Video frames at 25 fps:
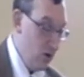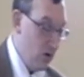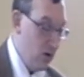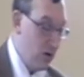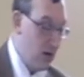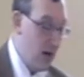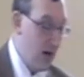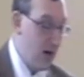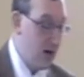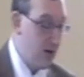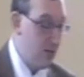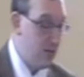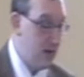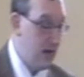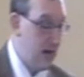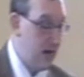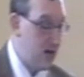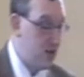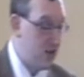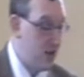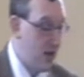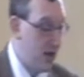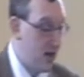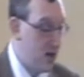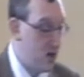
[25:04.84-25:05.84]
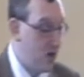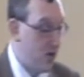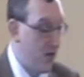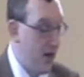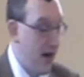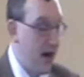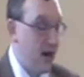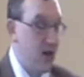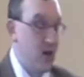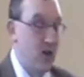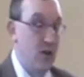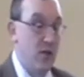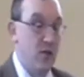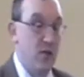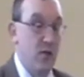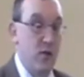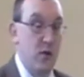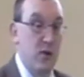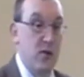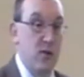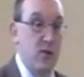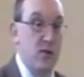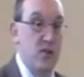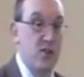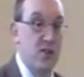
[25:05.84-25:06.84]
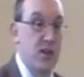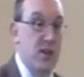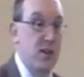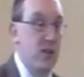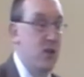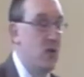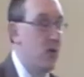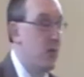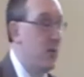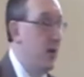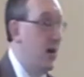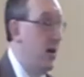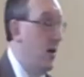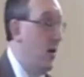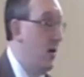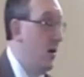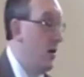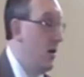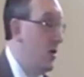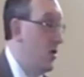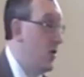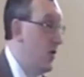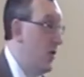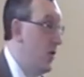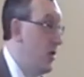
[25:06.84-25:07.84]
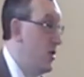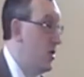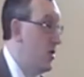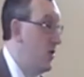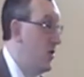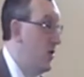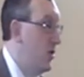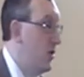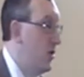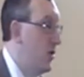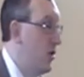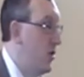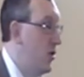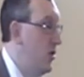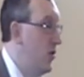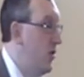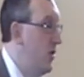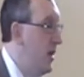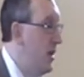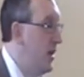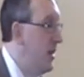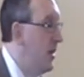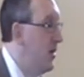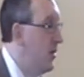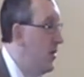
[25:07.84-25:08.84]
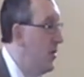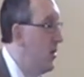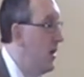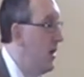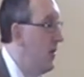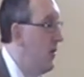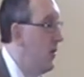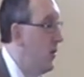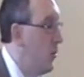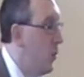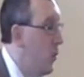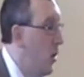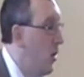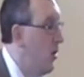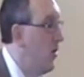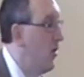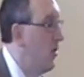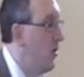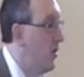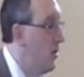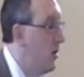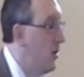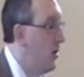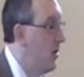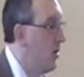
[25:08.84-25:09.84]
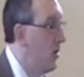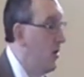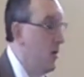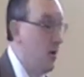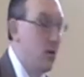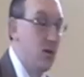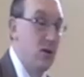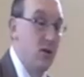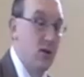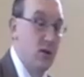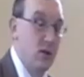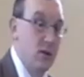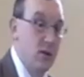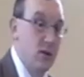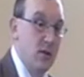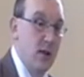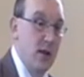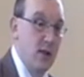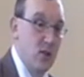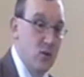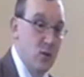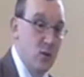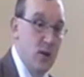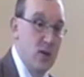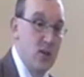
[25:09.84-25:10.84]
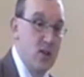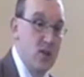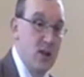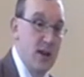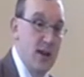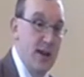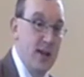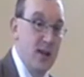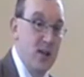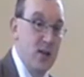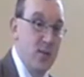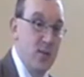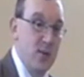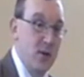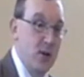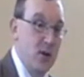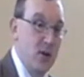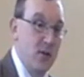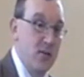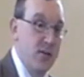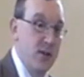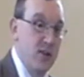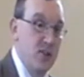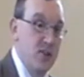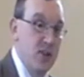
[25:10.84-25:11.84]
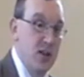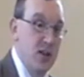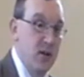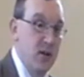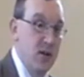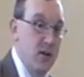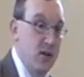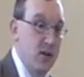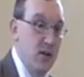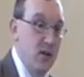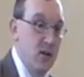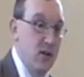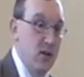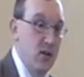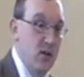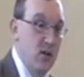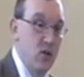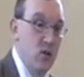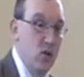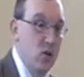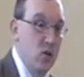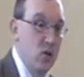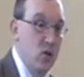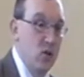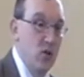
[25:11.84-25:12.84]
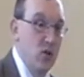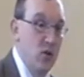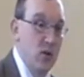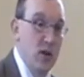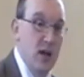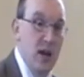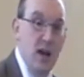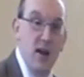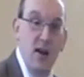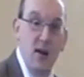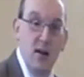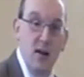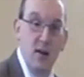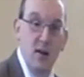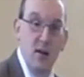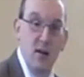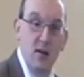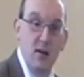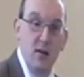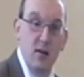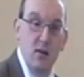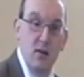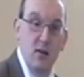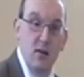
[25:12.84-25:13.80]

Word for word: You can't make satisfaction for your sins because, first of all, you really don't even want to. That's what it's like to be unregenerate. You don't care.